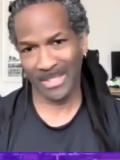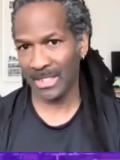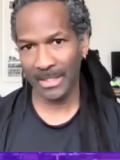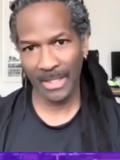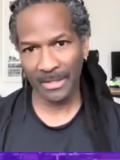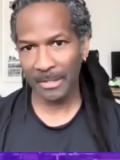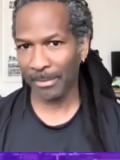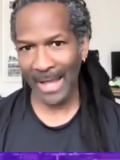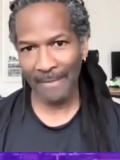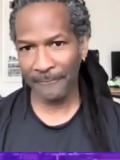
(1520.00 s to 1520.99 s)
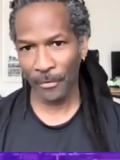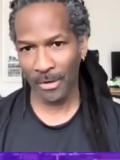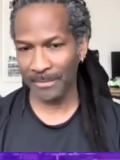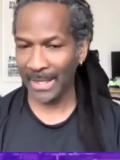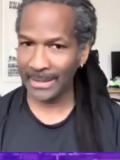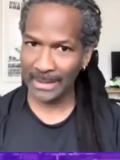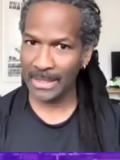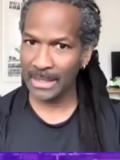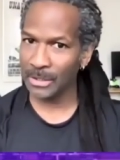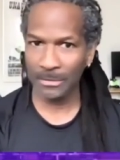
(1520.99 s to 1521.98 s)
get another platform that
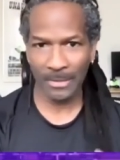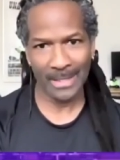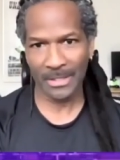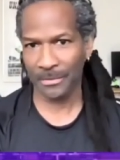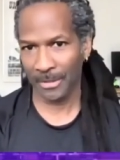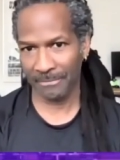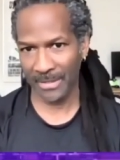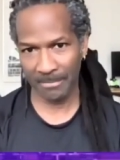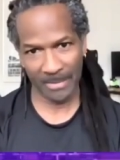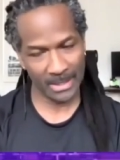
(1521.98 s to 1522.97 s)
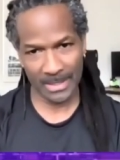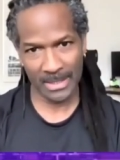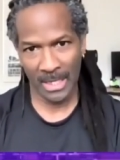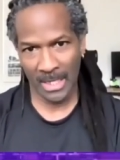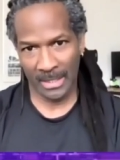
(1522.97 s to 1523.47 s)
doesn't do that sort of thing because